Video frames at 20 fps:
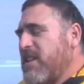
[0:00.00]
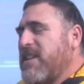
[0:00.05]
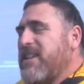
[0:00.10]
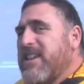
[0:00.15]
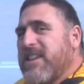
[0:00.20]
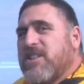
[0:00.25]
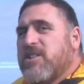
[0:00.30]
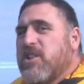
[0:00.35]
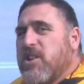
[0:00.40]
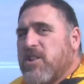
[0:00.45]
can
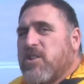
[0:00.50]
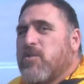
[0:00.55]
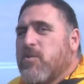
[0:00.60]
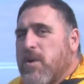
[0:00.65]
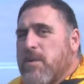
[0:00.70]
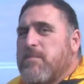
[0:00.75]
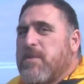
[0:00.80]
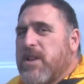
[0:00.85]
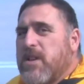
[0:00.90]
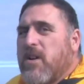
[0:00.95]
get good
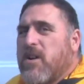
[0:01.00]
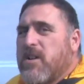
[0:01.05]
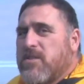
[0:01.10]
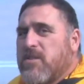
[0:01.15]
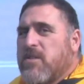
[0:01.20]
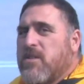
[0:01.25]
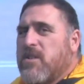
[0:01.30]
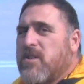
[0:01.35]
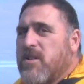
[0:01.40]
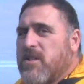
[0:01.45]
gripping on
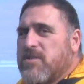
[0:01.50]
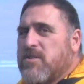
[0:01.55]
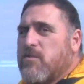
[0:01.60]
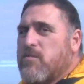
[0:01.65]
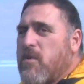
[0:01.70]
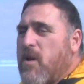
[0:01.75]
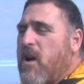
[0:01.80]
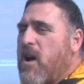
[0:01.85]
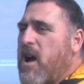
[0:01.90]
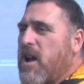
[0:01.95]
the on the
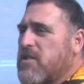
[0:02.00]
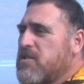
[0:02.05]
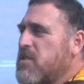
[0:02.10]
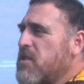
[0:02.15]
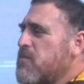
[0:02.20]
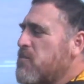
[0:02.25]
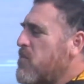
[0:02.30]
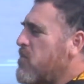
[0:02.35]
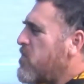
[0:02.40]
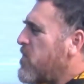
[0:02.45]
rocks
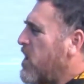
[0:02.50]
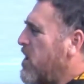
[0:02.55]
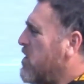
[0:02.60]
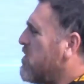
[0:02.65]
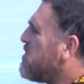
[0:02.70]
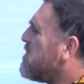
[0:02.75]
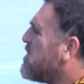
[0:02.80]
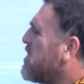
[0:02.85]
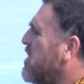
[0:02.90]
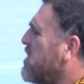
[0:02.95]

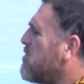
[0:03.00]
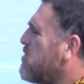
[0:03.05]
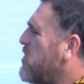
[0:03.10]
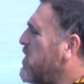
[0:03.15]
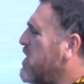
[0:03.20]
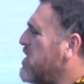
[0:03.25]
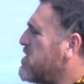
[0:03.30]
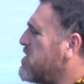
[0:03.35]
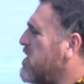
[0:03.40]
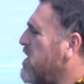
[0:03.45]
everything.
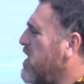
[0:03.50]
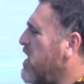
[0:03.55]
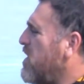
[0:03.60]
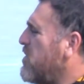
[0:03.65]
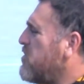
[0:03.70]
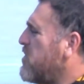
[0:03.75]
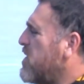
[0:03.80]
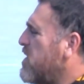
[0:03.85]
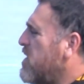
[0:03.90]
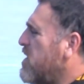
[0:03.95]
But
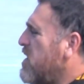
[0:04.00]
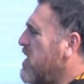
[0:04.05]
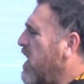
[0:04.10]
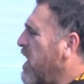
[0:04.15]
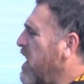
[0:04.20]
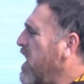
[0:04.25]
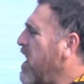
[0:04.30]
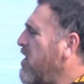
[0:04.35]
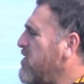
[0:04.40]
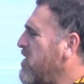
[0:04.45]
um,
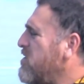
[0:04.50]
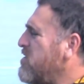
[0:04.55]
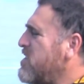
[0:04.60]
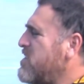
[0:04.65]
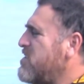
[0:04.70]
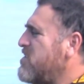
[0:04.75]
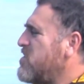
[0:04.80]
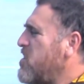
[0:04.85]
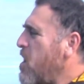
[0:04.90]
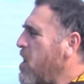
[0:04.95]
I have
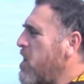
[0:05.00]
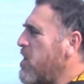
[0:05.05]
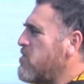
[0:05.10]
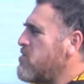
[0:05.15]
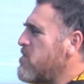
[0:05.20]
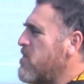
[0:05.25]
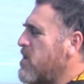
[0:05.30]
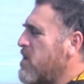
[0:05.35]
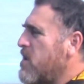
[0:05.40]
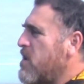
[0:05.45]
even
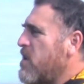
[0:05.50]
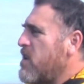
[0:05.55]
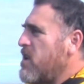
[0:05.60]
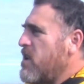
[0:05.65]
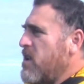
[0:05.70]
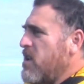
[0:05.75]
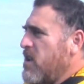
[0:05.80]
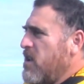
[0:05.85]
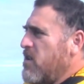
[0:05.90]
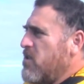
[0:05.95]
seen
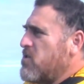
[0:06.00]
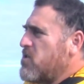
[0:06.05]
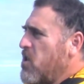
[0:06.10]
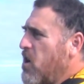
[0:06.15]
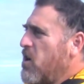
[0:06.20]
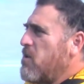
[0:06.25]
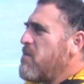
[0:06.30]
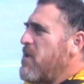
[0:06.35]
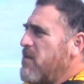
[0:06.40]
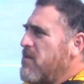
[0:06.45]

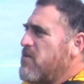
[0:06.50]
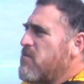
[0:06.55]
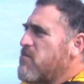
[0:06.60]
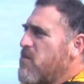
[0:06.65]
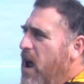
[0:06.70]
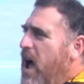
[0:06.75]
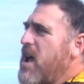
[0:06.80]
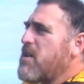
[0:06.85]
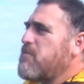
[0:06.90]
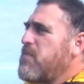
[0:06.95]
some
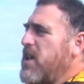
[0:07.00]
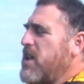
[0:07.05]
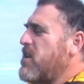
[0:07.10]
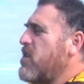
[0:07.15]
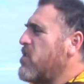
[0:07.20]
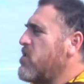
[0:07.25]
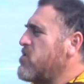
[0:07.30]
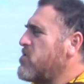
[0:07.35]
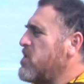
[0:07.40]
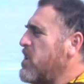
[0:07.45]
rock
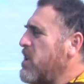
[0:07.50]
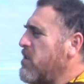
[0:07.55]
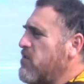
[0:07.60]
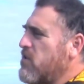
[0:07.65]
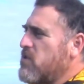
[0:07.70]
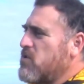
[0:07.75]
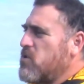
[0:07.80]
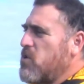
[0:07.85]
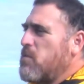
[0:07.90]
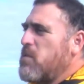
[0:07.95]
pickers
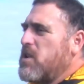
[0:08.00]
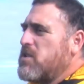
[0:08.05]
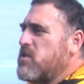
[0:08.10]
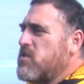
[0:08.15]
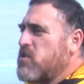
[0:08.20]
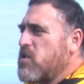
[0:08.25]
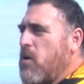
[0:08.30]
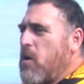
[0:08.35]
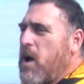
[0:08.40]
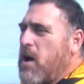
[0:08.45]
even so much
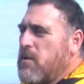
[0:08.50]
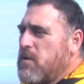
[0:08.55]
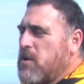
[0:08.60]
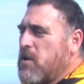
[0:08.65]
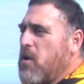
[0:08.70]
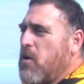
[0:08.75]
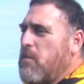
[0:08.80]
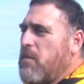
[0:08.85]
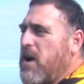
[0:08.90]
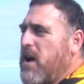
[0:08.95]
as go out and
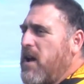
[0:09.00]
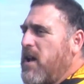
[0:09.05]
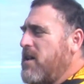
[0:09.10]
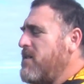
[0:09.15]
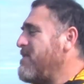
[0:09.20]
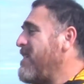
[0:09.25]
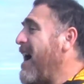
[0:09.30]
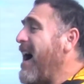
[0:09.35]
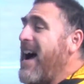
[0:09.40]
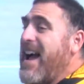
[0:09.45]
go buy
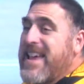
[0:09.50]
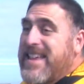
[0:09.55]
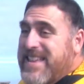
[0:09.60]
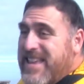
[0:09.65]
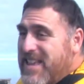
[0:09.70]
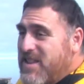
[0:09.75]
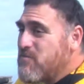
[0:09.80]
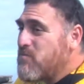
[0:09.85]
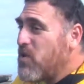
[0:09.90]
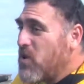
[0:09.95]

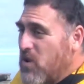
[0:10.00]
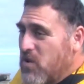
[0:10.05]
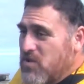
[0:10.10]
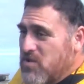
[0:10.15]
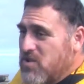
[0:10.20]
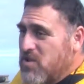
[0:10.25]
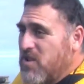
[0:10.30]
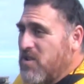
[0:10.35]
hiking boots,